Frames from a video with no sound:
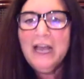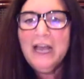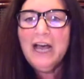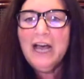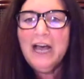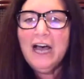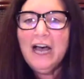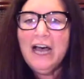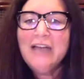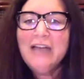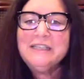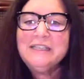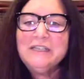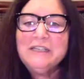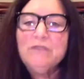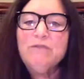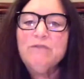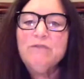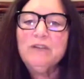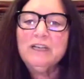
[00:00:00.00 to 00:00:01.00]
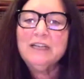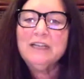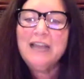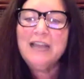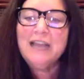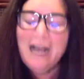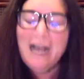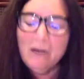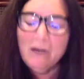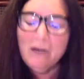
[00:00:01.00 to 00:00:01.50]
a different
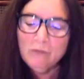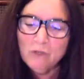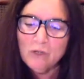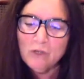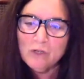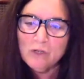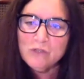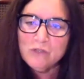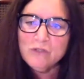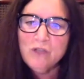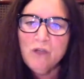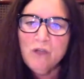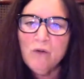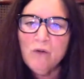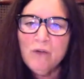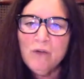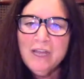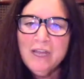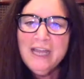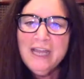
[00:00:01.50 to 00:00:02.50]
outlook. So